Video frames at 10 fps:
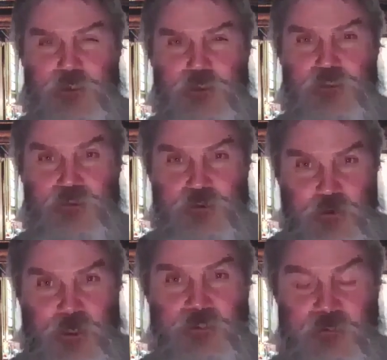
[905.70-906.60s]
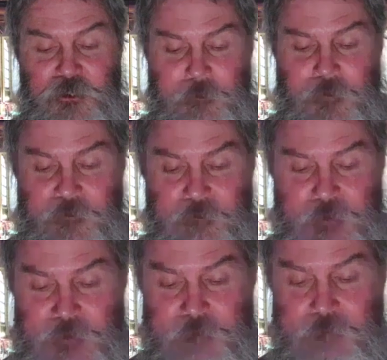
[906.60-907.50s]
And I will bring
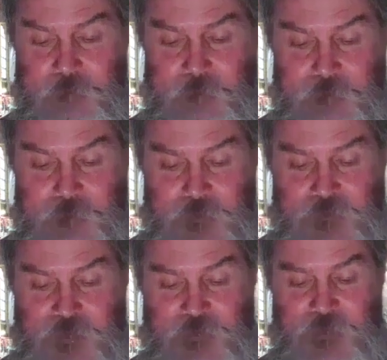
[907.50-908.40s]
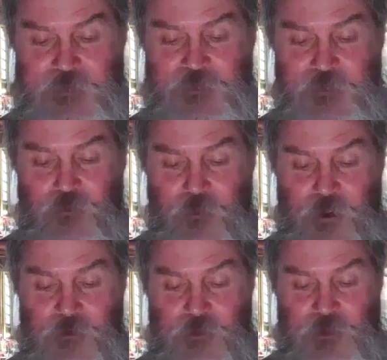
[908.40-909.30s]
distress upon men
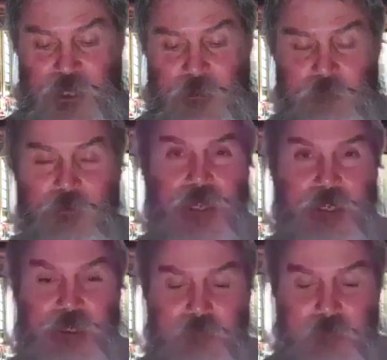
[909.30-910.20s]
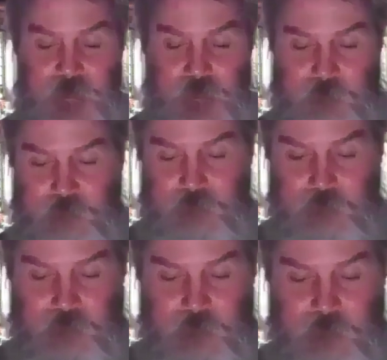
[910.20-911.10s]
that they shall walk like
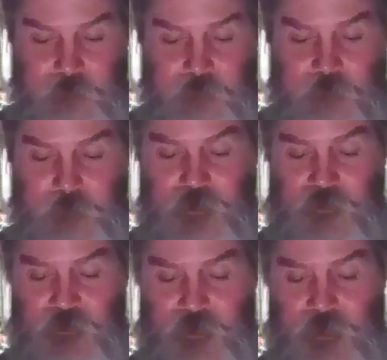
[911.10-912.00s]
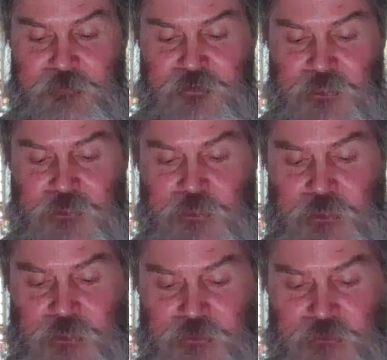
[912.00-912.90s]
blind men
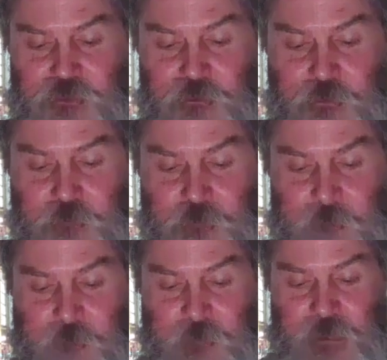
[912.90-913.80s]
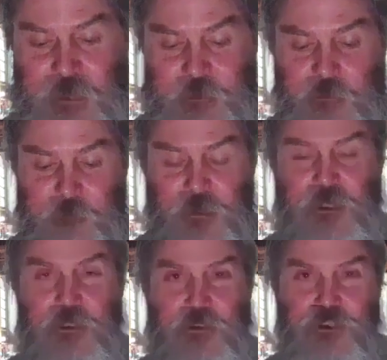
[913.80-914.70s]
because they have sinned against the Lord
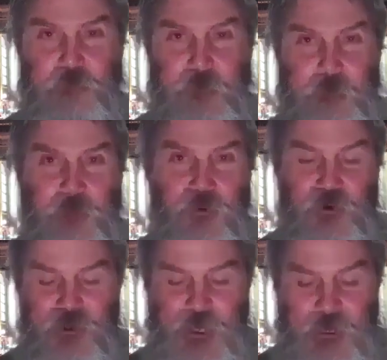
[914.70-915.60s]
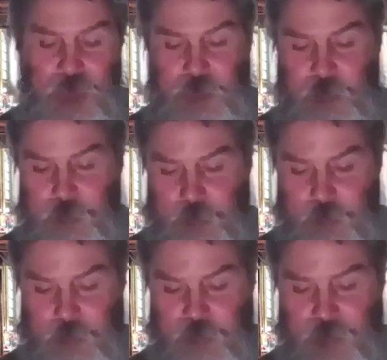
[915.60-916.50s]
and their blood shall be
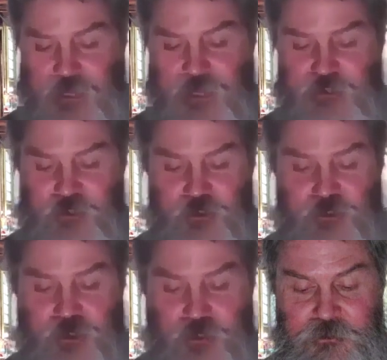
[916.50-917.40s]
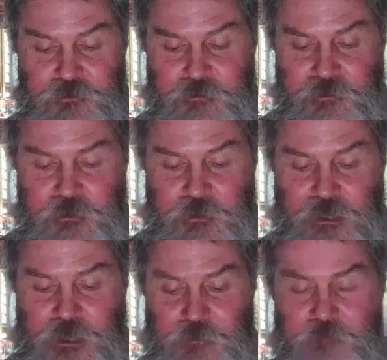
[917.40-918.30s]
poured out as
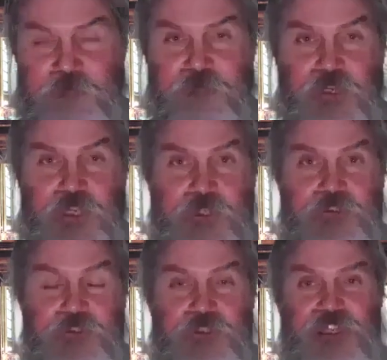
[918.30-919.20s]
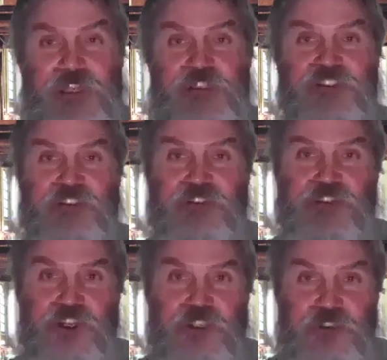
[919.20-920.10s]
dust and their
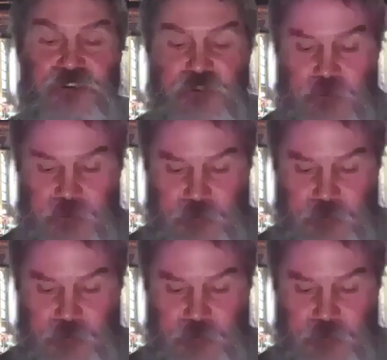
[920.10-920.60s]
flesh as